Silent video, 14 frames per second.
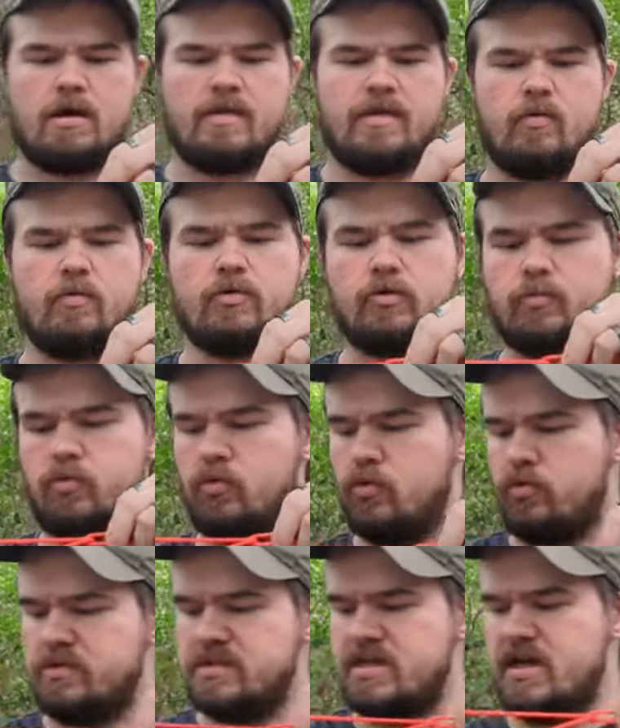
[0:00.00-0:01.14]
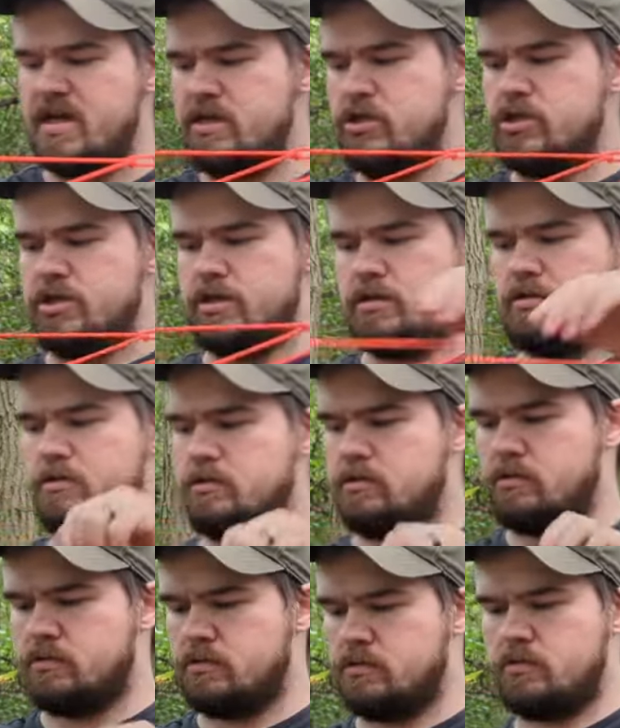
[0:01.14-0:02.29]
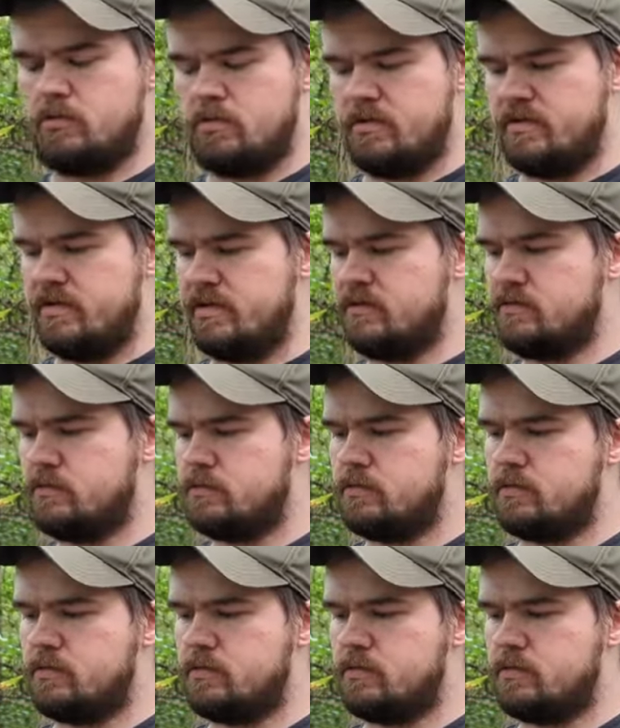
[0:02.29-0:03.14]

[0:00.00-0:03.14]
And then when you pull tension on this,